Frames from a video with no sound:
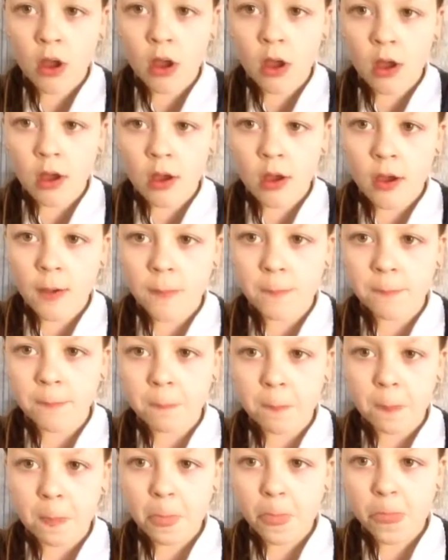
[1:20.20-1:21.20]

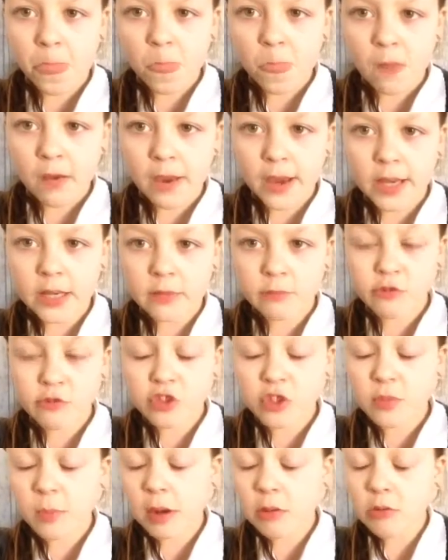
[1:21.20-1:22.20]
um, I am
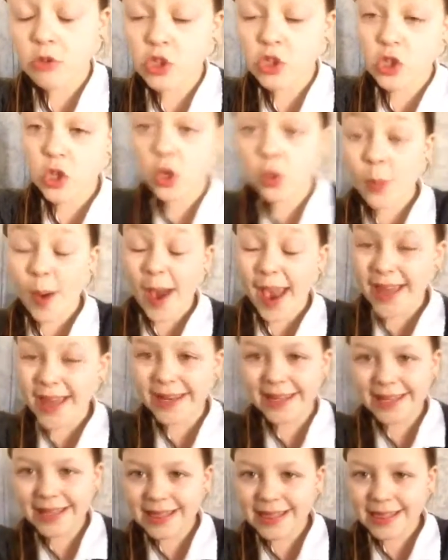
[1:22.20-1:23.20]
just about to go
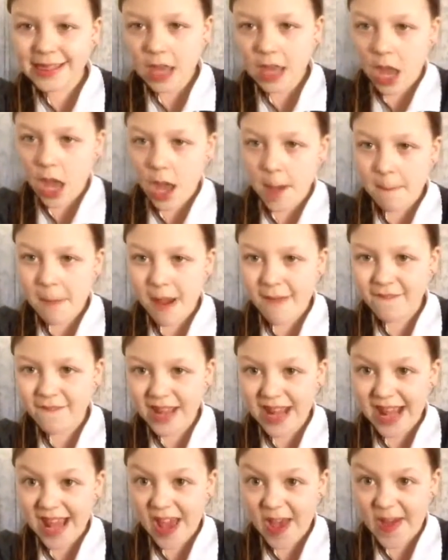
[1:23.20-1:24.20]
edit my
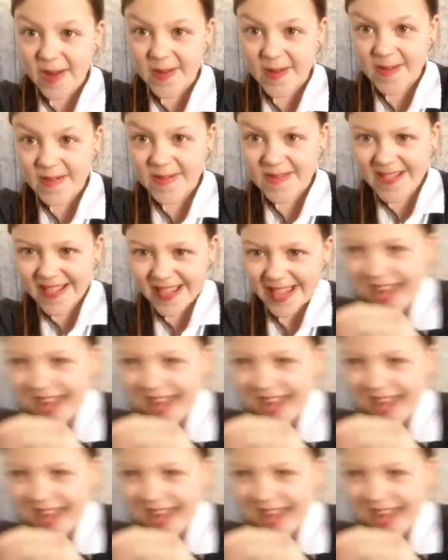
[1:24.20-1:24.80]
video.